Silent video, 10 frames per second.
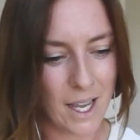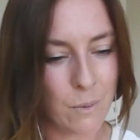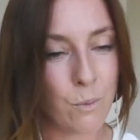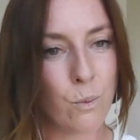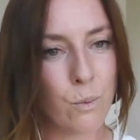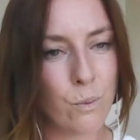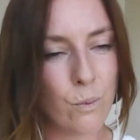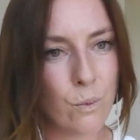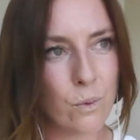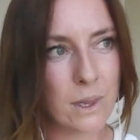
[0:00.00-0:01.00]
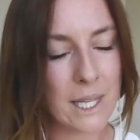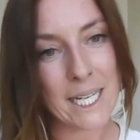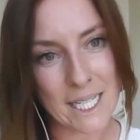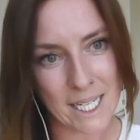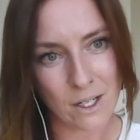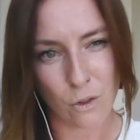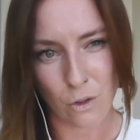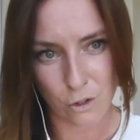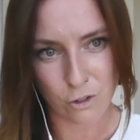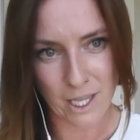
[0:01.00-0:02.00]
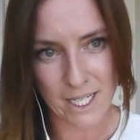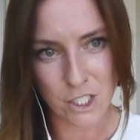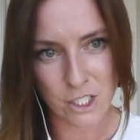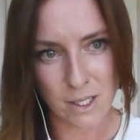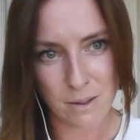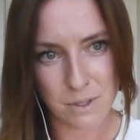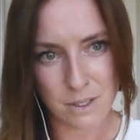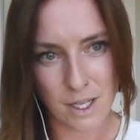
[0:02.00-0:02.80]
and leaning in on those relationships